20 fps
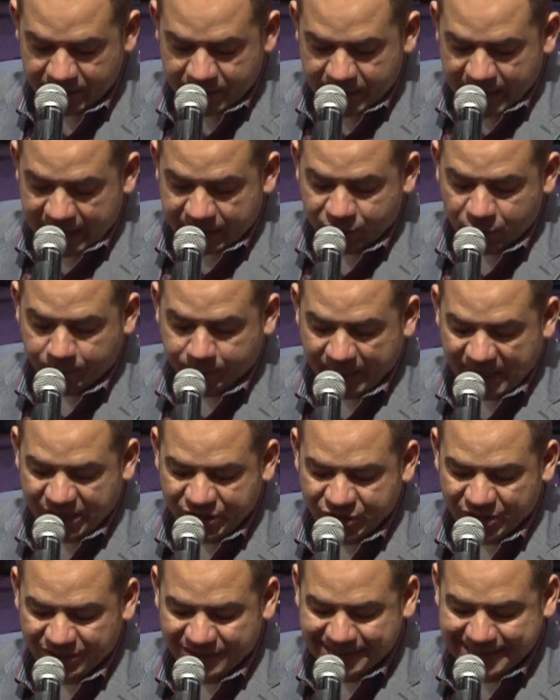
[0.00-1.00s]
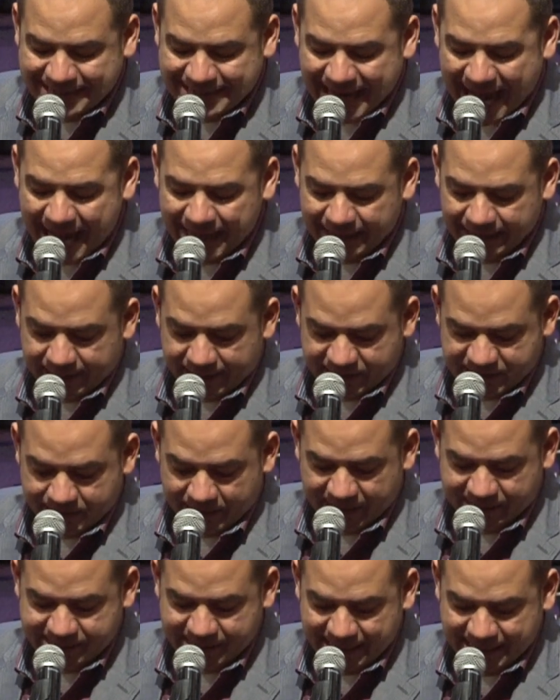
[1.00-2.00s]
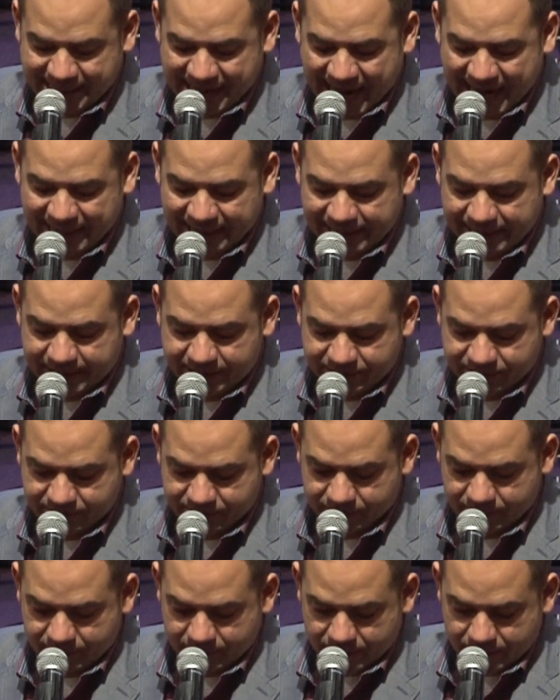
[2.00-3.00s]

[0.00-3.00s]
And to patience, godliness. Somebody say godliness.